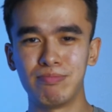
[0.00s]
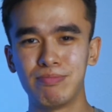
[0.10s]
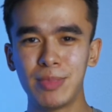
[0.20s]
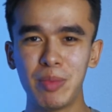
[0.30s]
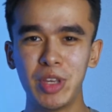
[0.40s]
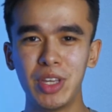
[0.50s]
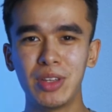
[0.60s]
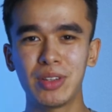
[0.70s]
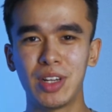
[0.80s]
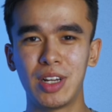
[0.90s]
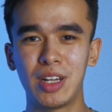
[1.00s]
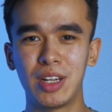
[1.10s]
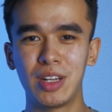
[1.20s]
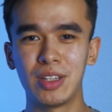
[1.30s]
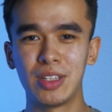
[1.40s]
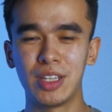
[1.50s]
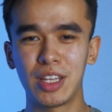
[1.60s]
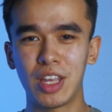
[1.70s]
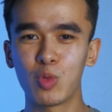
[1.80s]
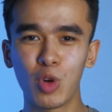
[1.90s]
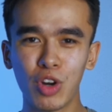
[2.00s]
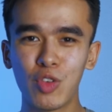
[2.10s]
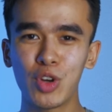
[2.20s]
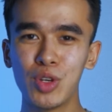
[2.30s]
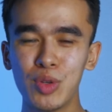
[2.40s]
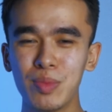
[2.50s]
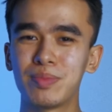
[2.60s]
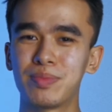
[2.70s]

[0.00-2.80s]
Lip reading: maybe it can work for you.